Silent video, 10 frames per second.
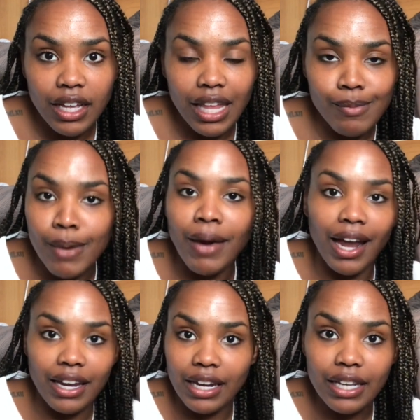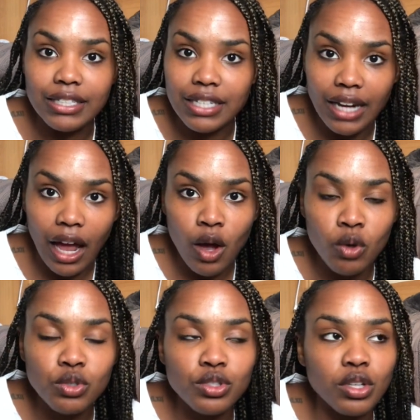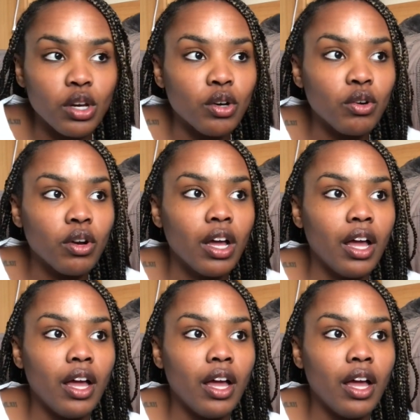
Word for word: Like, my body needs it now, so